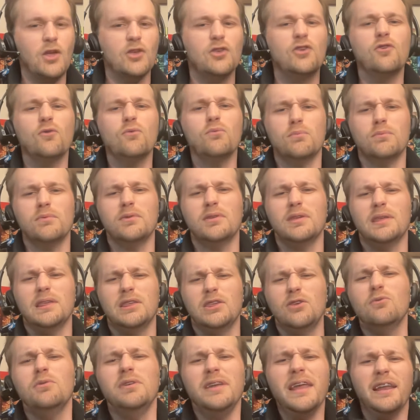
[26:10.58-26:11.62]
You
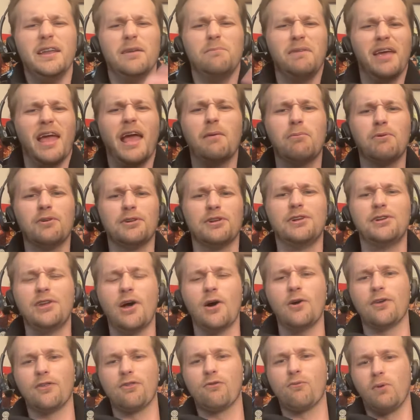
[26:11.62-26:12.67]
you need to be able to
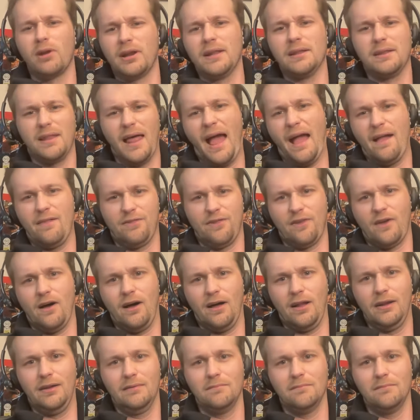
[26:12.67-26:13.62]
notice what it lands on.